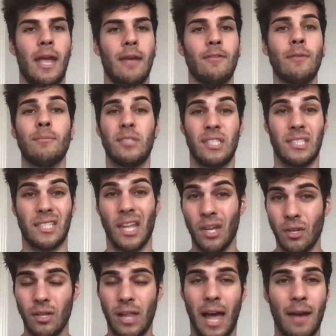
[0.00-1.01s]
if I'm
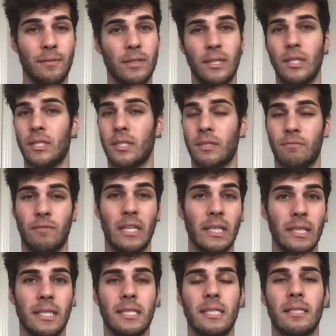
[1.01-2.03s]
still having these
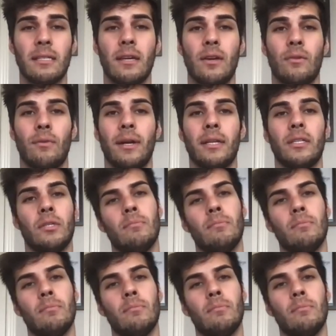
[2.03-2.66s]
feelings, right?